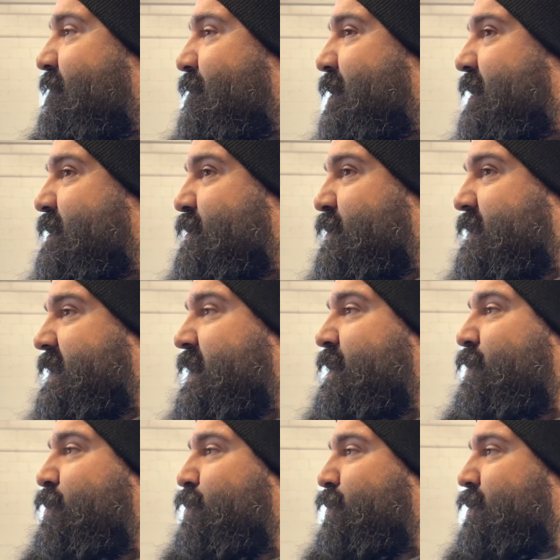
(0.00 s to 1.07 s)
but it's just kind
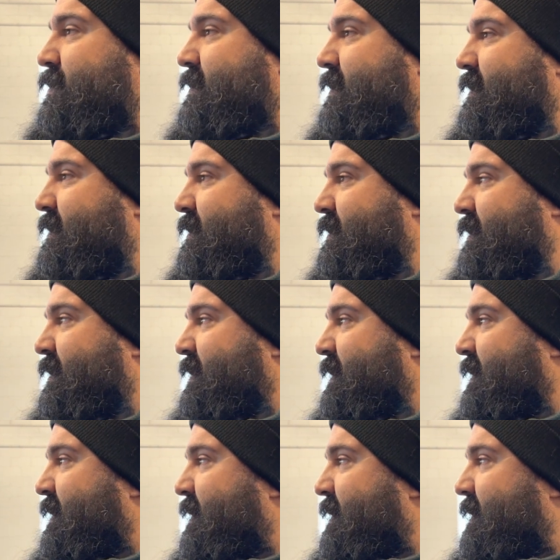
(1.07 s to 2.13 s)
of cool to
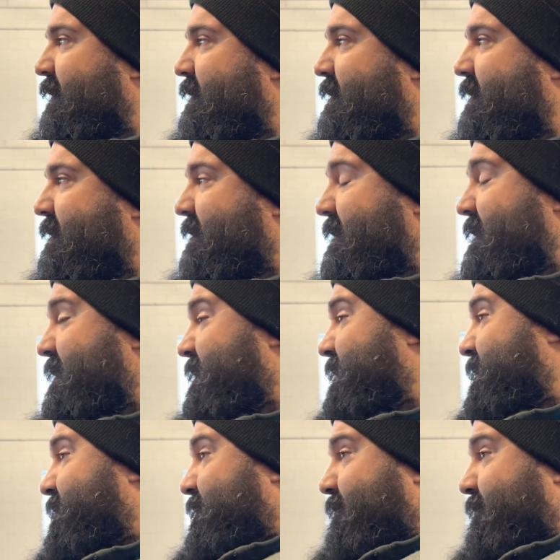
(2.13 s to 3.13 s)
see it, you know,